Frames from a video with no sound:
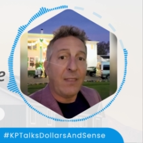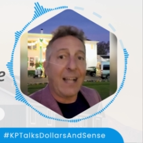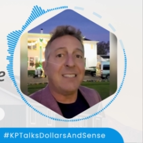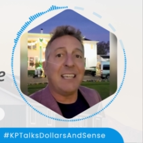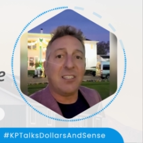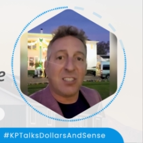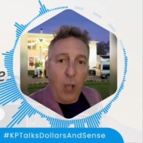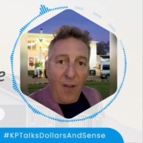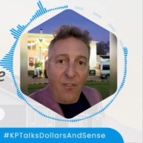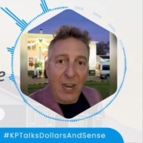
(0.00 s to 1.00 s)
That's a
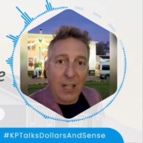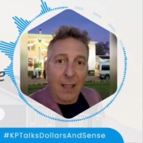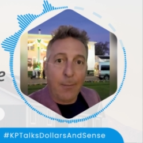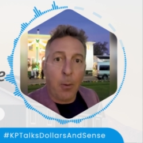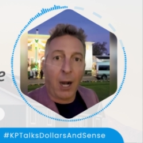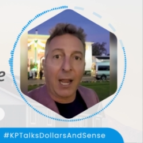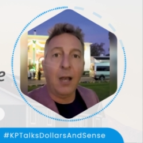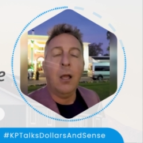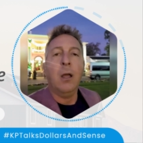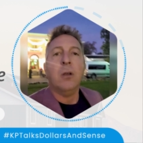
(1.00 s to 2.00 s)
softening labor
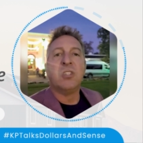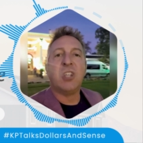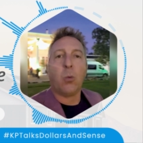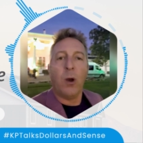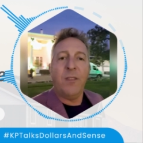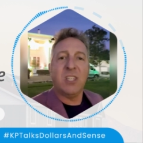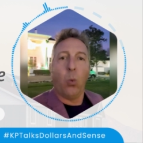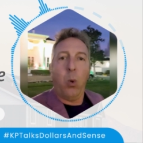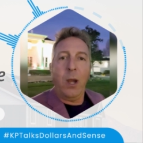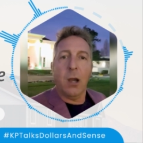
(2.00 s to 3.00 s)
market. So we're in this
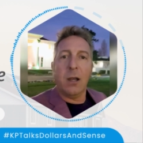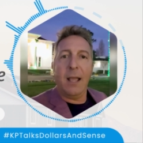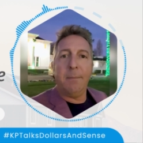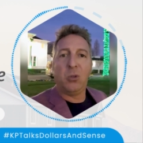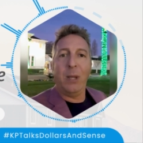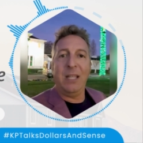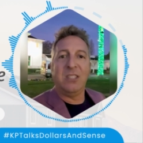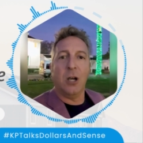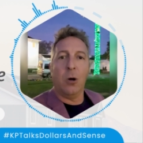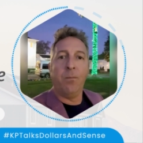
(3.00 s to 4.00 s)
weird in between
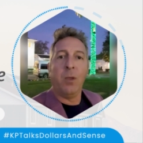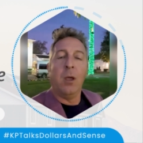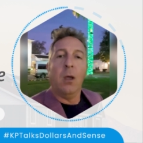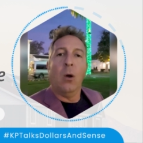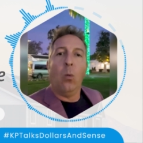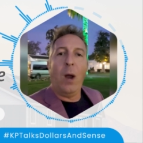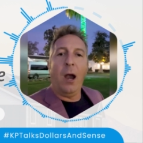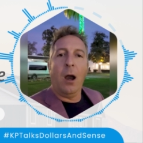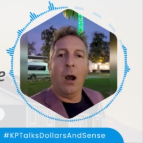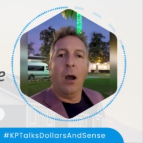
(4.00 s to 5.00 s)
zone
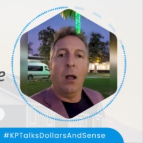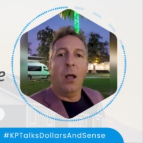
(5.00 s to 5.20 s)
where,